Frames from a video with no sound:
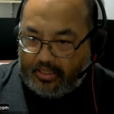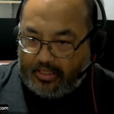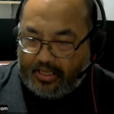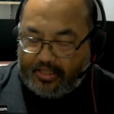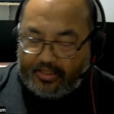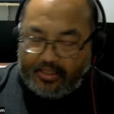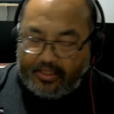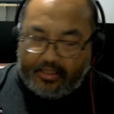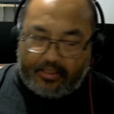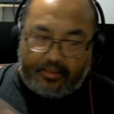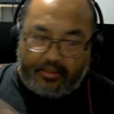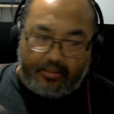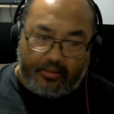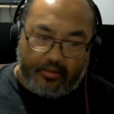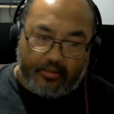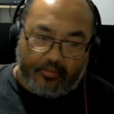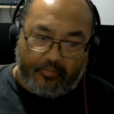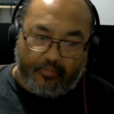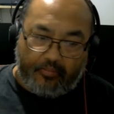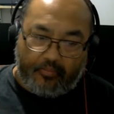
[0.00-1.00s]
And then
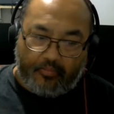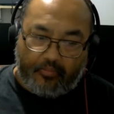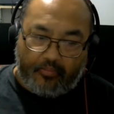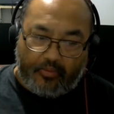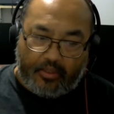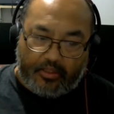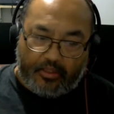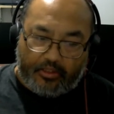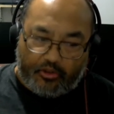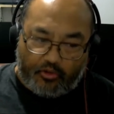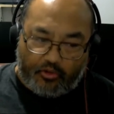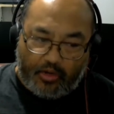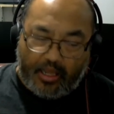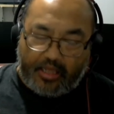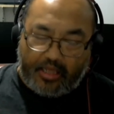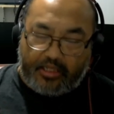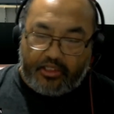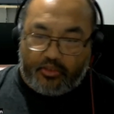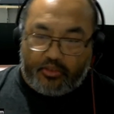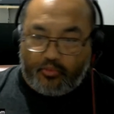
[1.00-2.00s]
the
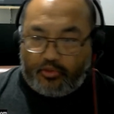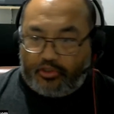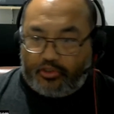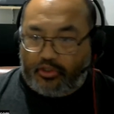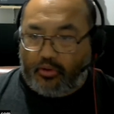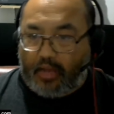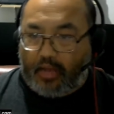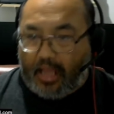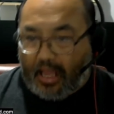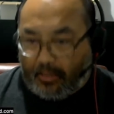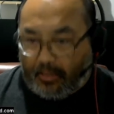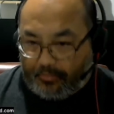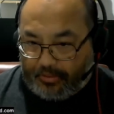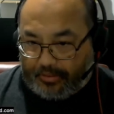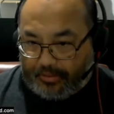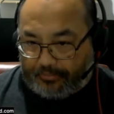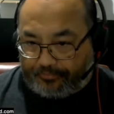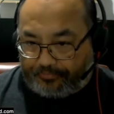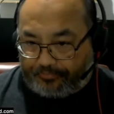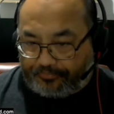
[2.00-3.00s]
dragons were so happy,